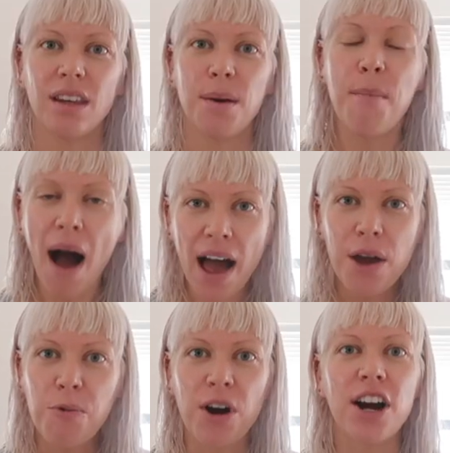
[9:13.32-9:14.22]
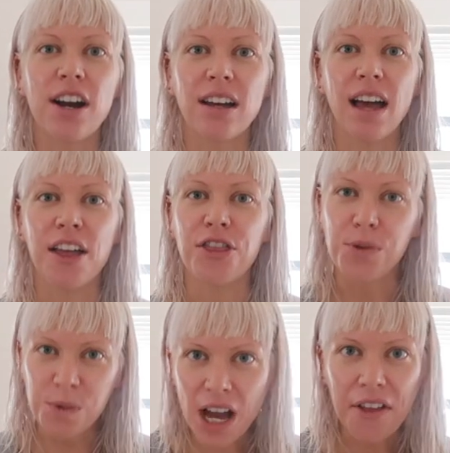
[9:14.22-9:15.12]
My work and
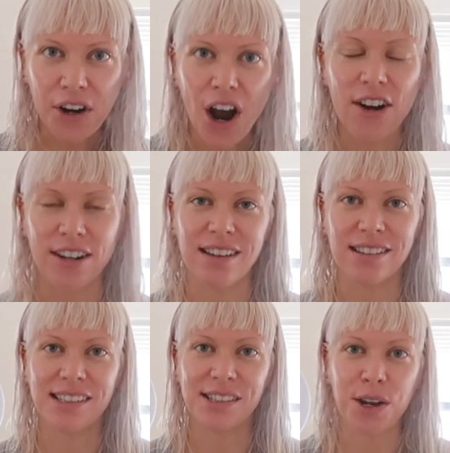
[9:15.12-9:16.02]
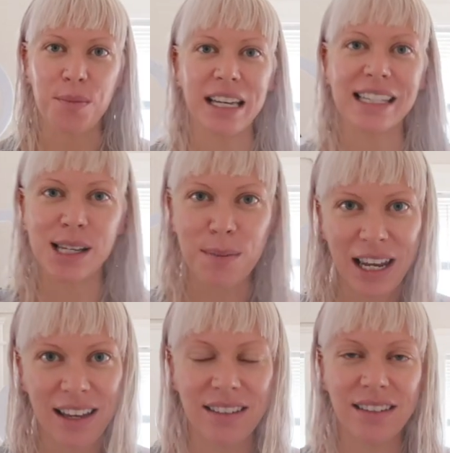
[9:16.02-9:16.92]
3 other artists is going to be
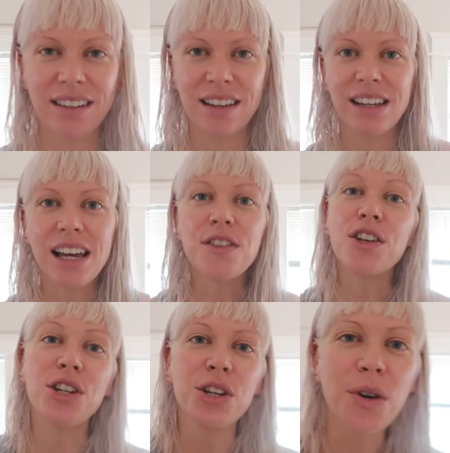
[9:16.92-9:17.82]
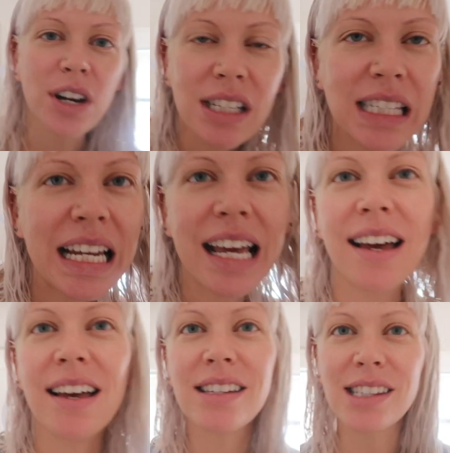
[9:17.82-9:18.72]
exhibited in the New York
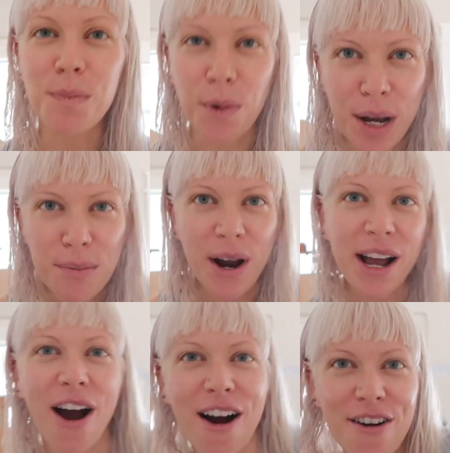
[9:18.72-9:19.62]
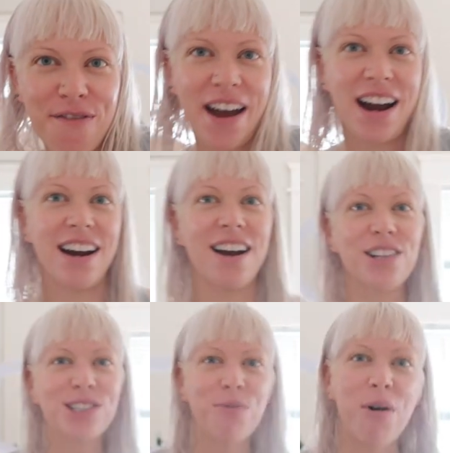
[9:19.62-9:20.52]
City Spring Break Art
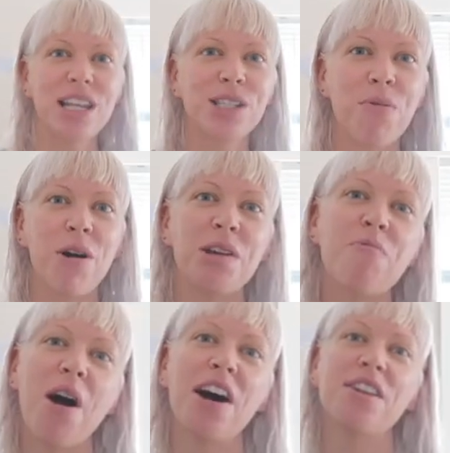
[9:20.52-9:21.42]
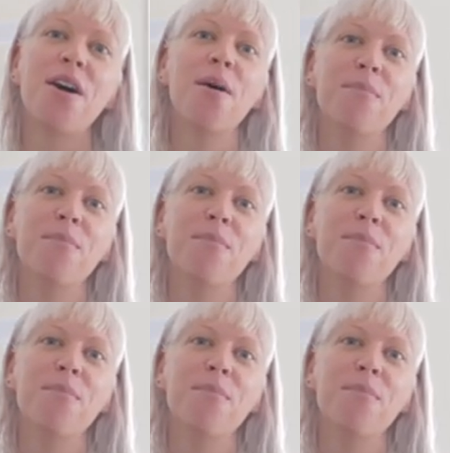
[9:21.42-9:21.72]
Fair 2021